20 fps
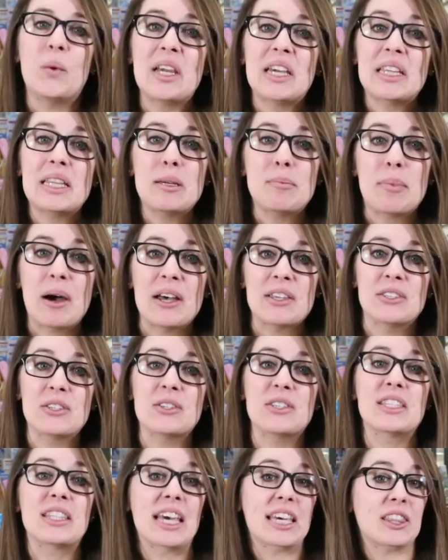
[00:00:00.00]
Weekly
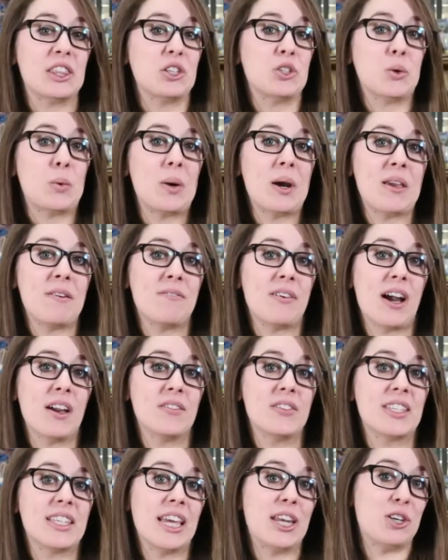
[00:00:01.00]
puzzles like the
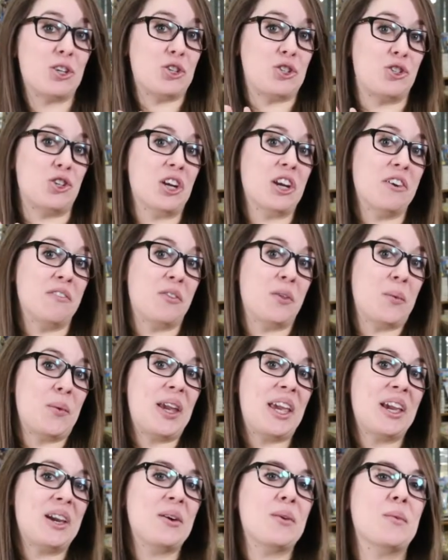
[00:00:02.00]
25 cent Jig of the
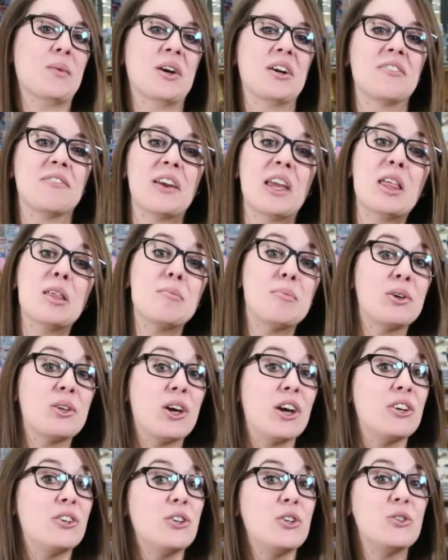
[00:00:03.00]
Week were available
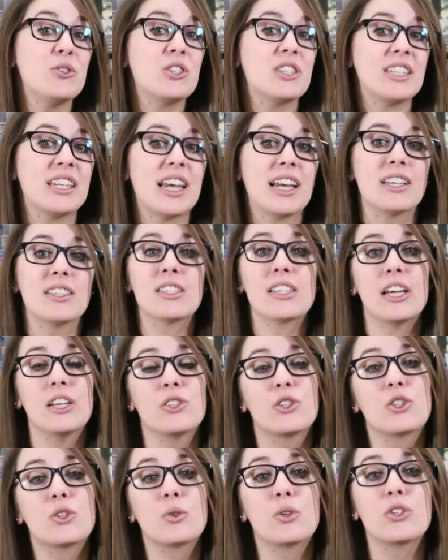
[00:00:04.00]
on newsstands
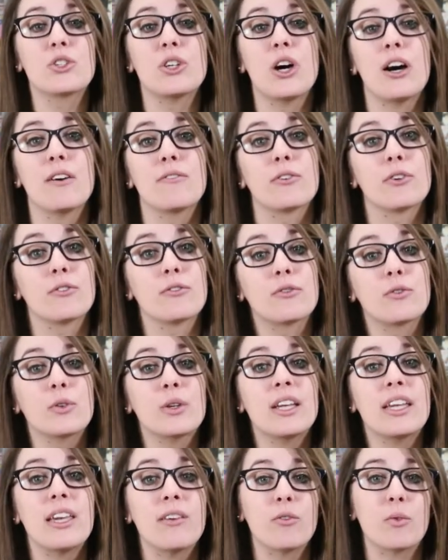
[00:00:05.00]
and stores offered
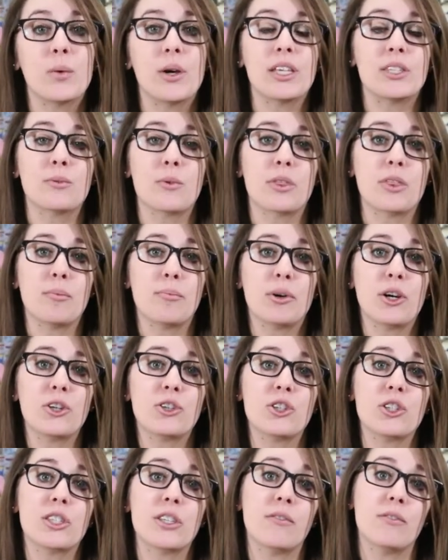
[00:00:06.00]
free giveaways with the
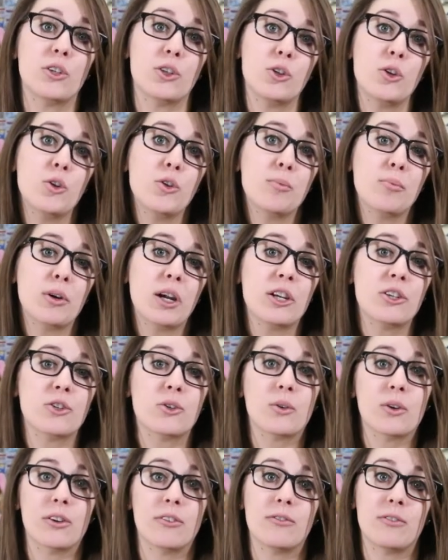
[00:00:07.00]
purchase of a toothbrush
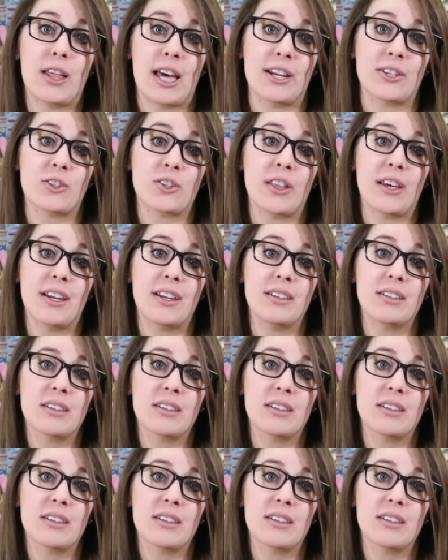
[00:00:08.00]
or a flashlight.